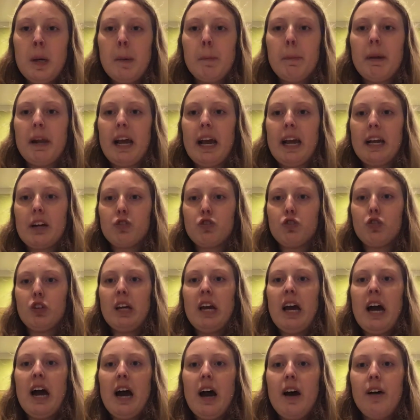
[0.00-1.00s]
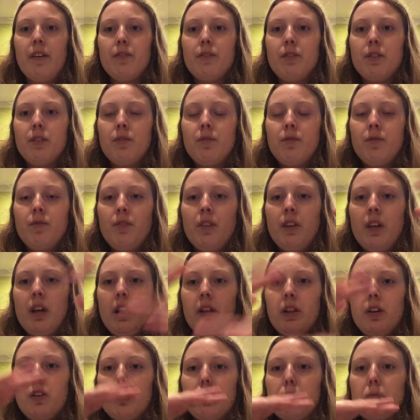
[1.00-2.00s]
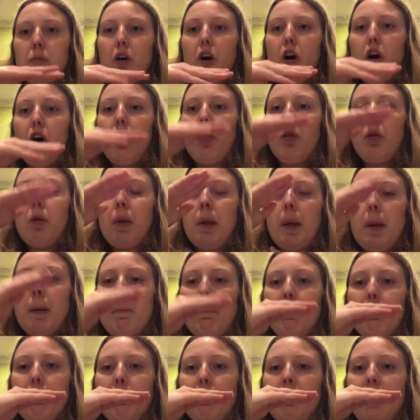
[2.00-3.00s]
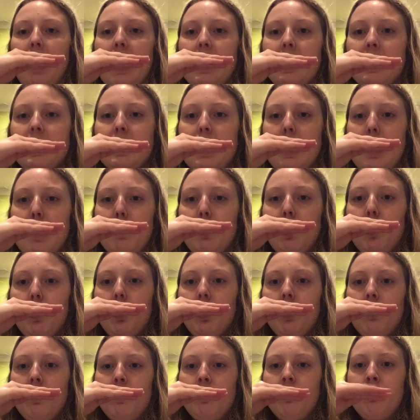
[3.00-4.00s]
But I actually have a little small black table.